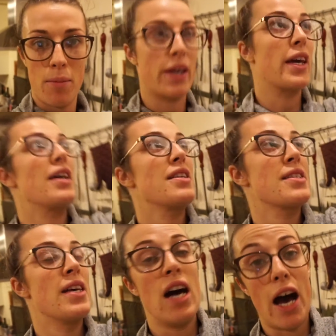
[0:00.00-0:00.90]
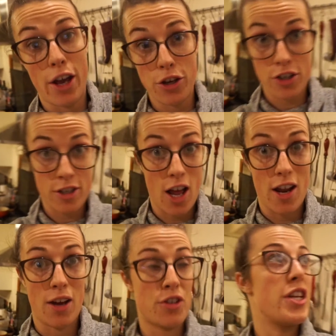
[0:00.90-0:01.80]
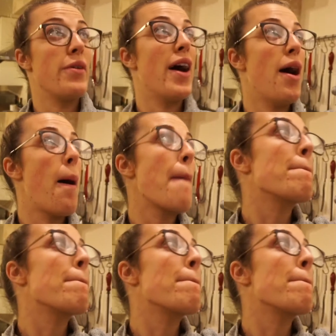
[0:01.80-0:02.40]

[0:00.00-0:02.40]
because I only just learned how to do it,